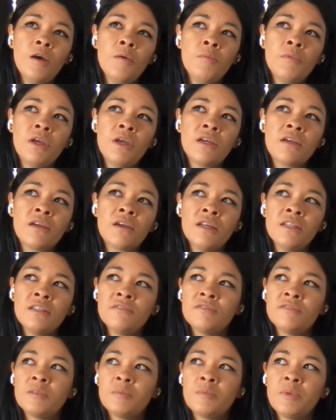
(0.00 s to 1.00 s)
It kind
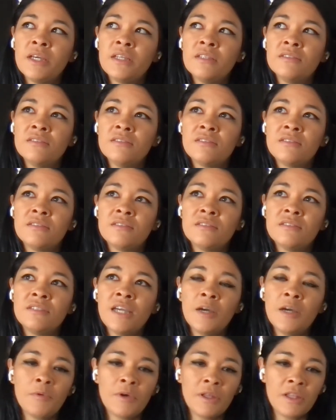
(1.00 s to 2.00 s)
of depends,
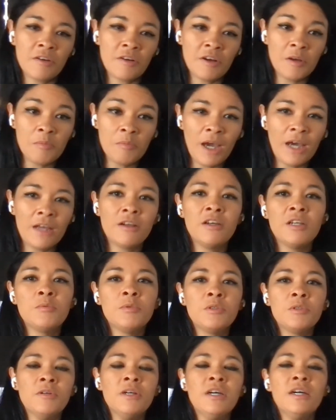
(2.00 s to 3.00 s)
whether I'm at
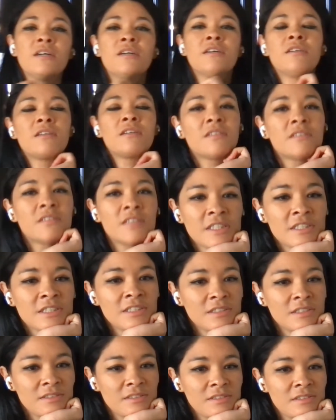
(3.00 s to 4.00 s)
home at work.
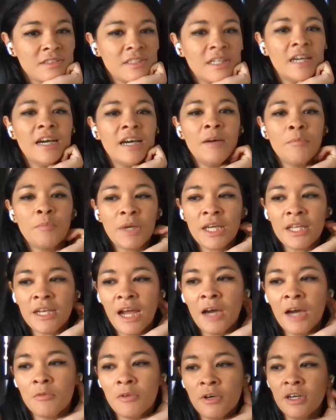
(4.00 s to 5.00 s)
So being
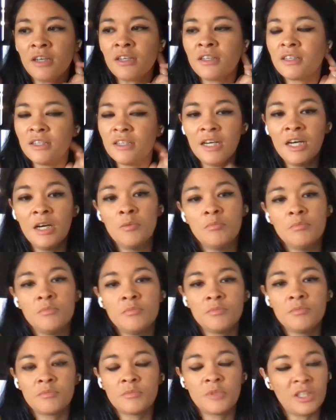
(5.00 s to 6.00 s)
at work,
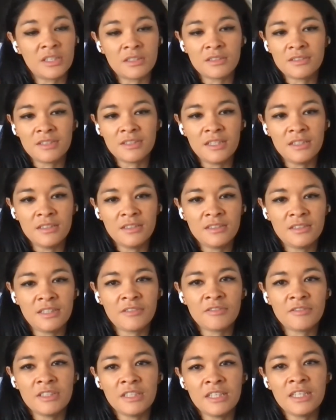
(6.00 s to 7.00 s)
product design,
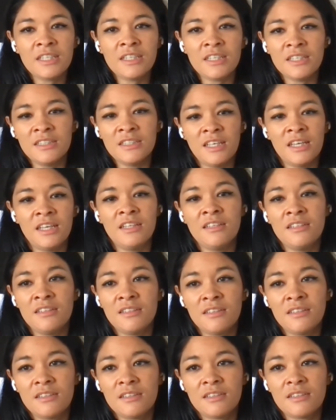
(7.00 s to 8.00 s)
definitely. And
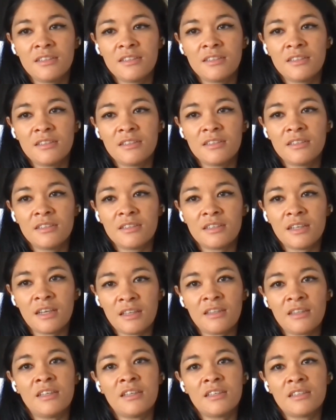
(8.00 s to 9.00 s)
then I
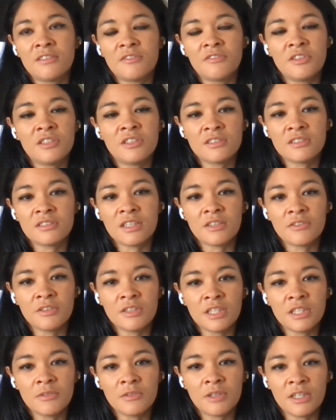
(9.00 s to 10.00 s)
think the font design
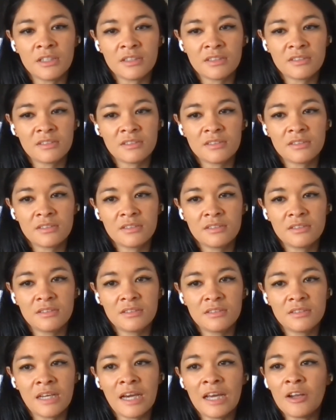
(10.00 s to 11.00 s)
really works
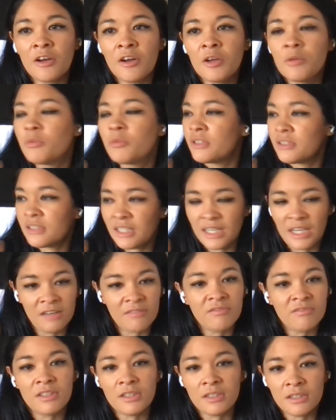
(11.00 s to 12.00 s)
at home because I
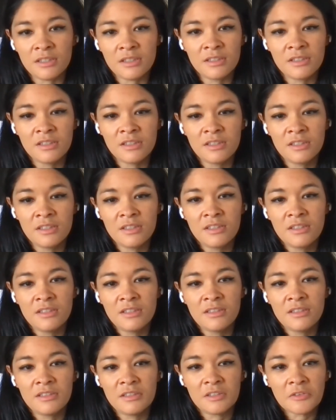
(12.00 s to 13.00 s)
have the
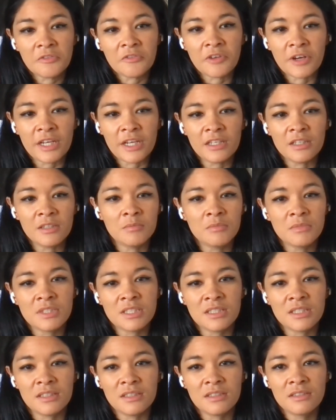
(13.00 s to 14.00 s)
freedom
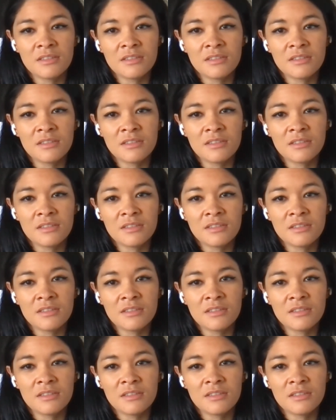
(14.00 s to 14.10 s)
to